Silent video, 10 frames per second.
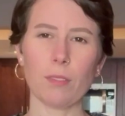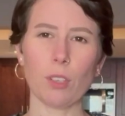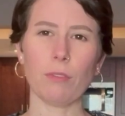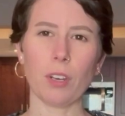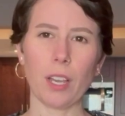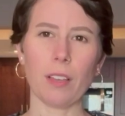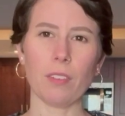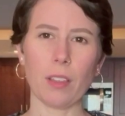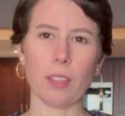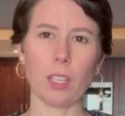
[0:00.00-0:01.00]
so far I have
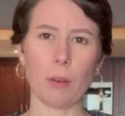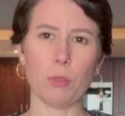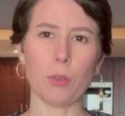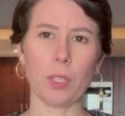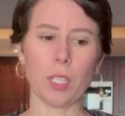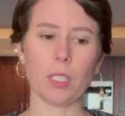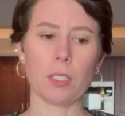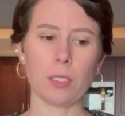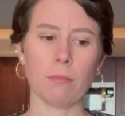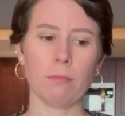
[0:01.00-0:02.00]
nothing that I'm doing
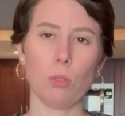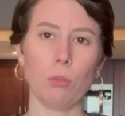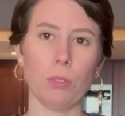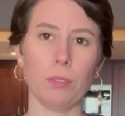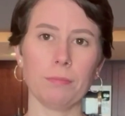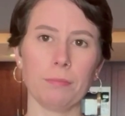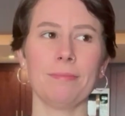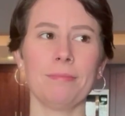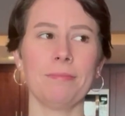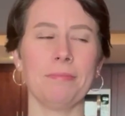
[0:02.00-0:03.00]
that's cool.
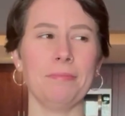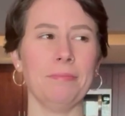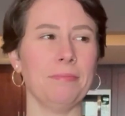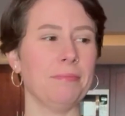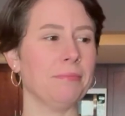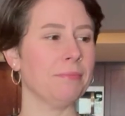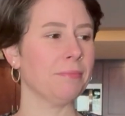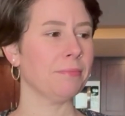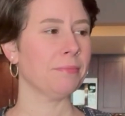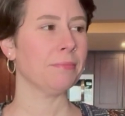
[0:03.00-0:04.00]

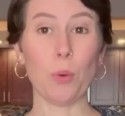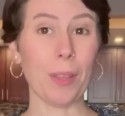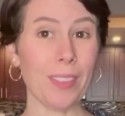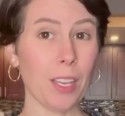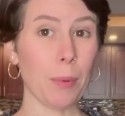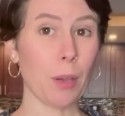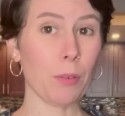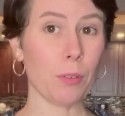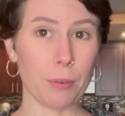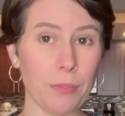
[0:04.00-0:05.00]
The one thing
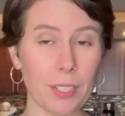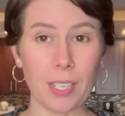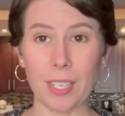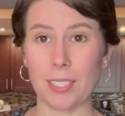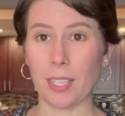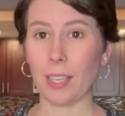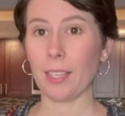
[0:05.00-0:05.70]
about thrifting is like